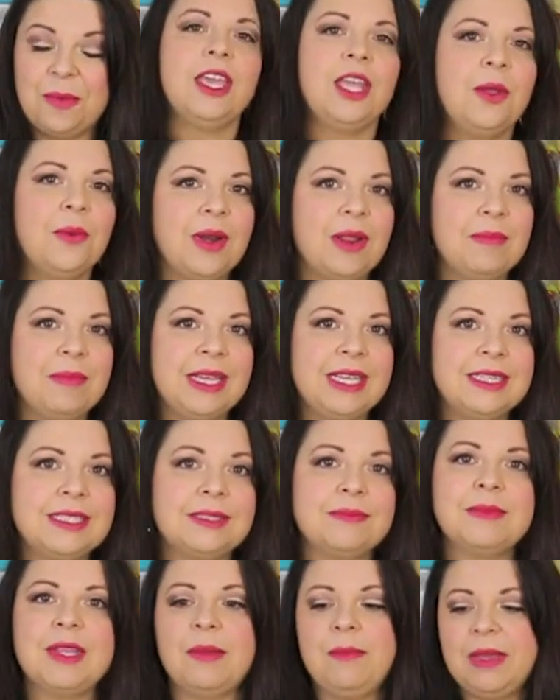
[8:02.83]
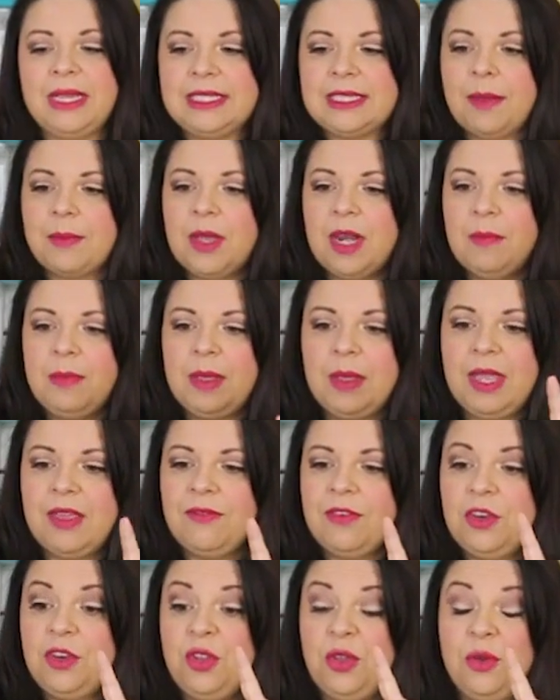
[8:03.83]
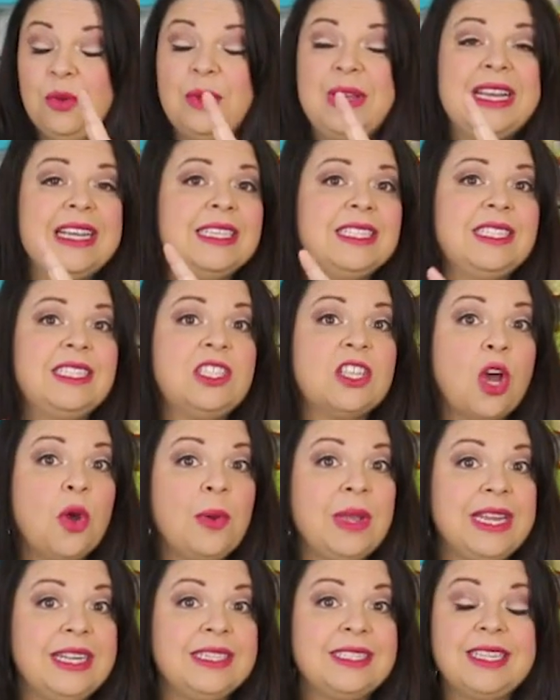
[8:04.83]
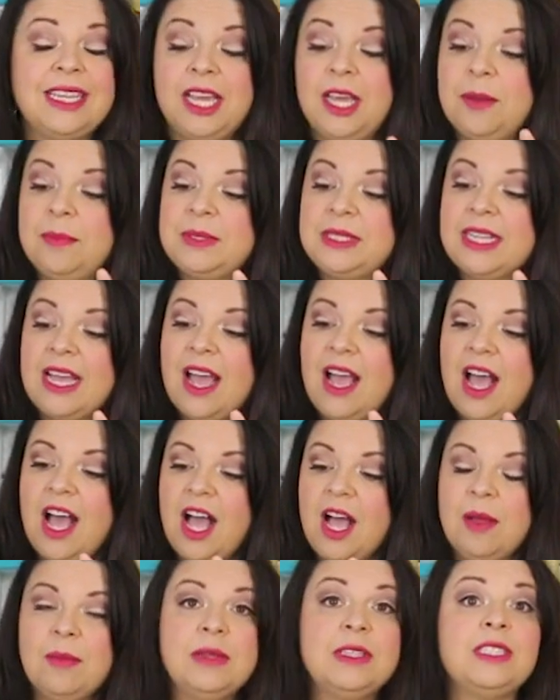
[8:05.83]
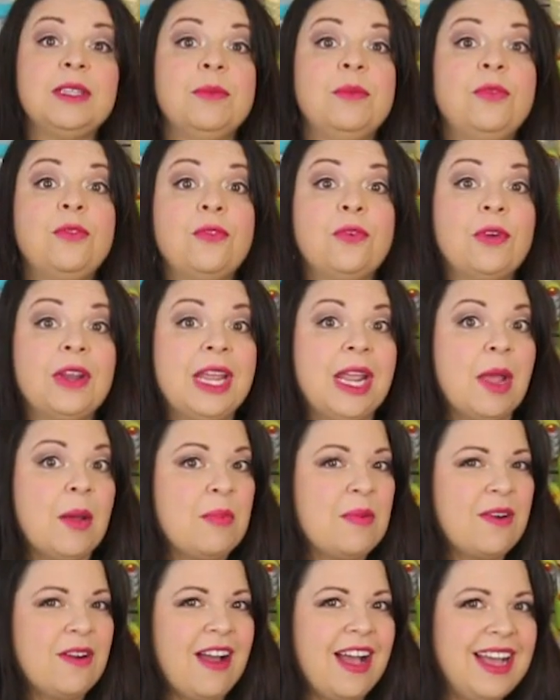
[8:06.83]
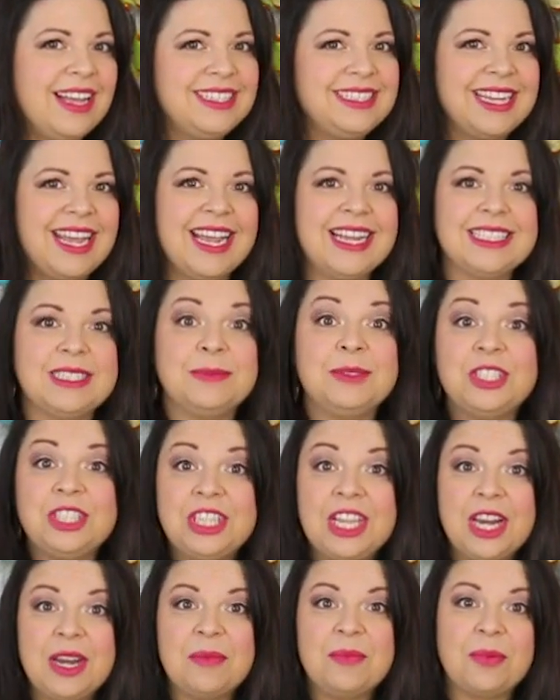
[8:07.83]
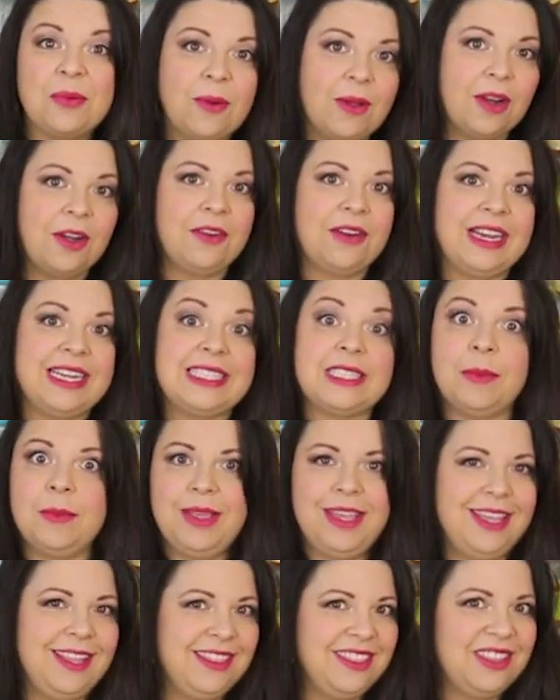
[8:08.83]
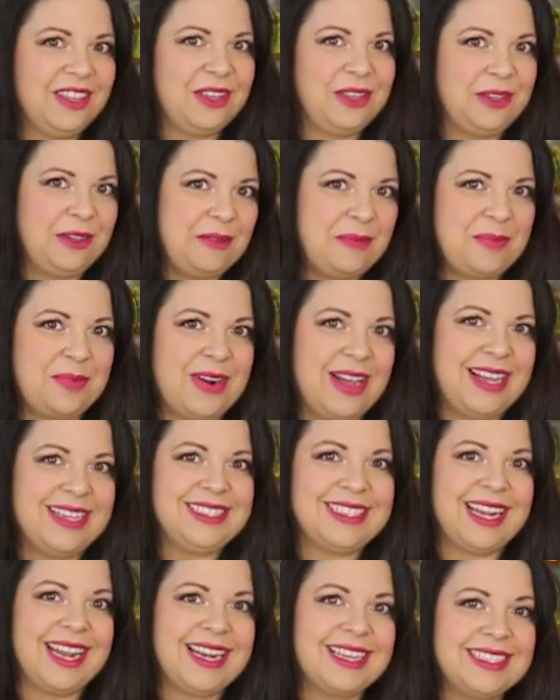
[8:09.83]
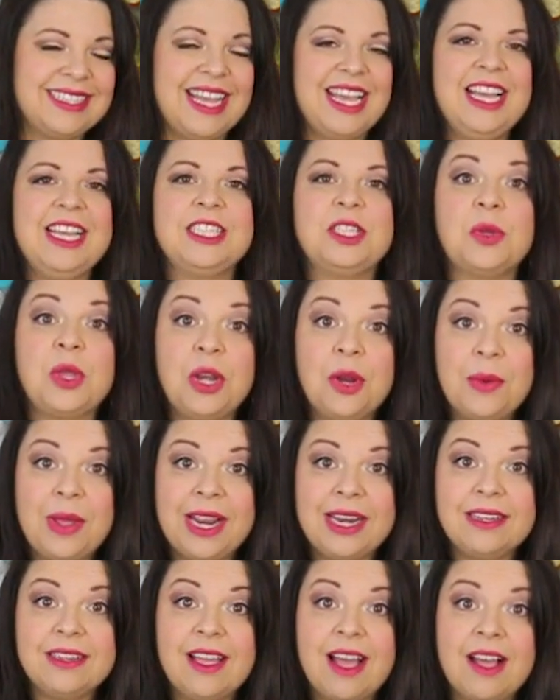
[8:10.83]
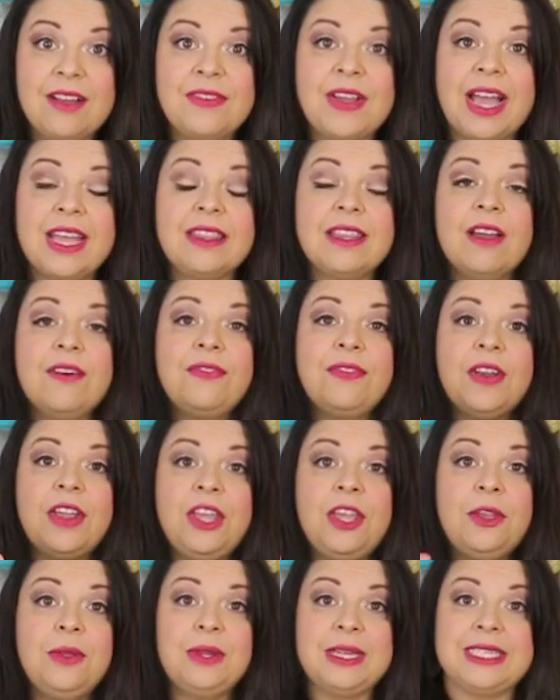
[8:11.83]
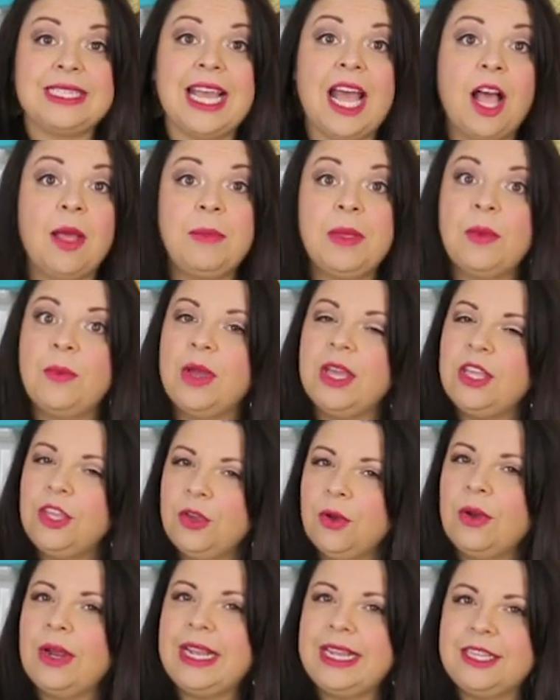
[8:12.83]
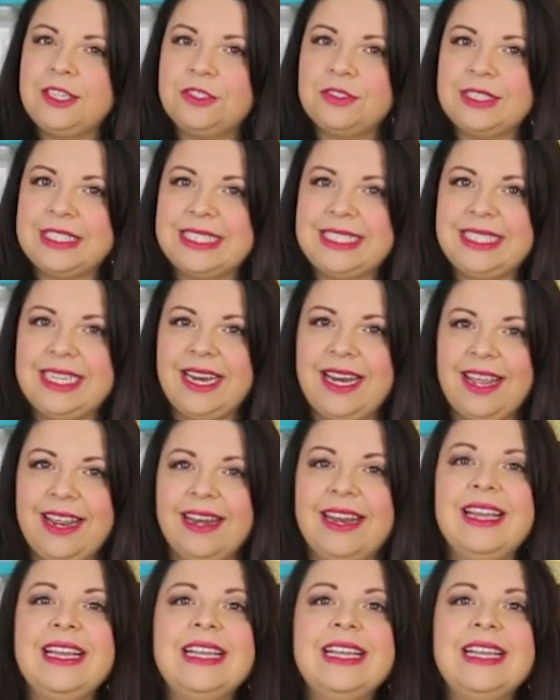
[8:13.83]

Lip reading: You know what it means? It means I'm going to be giving you sewing tips, some free projects, machine embroidery, some in the hoop projects. So you know what I'd love? I'd love for you to tell me what you're interested in.